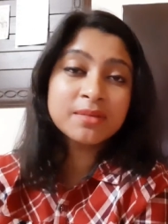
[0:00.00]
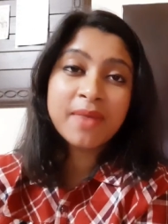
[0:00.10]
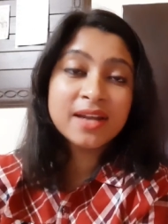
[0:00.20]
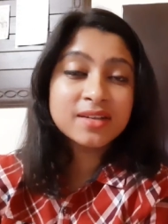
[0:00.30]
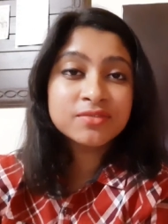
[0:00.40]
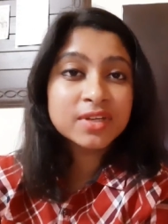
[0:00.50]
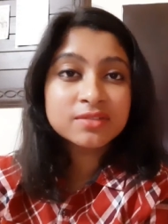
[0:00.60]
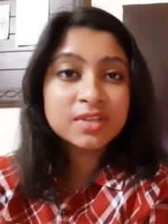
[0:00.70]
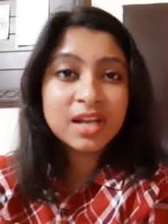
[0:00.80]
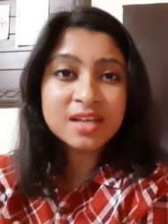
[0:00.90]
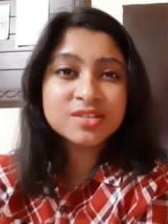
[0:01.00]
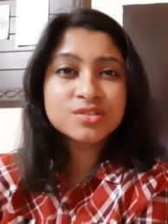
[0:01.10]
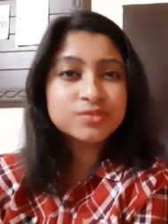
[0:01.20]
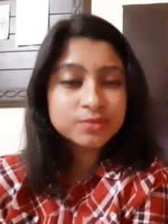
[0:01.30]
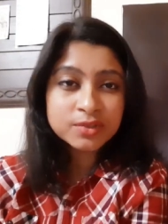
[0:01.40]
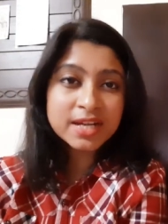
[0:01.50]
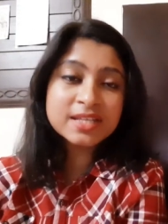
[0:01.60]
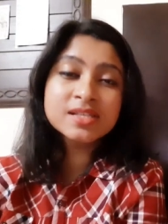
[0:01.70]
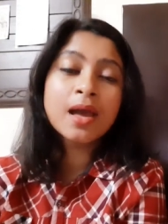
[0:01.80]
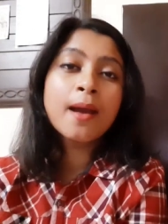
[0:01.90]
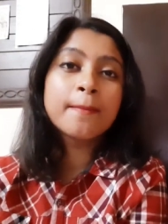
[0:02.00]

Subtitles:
matte effect will last you 4 days,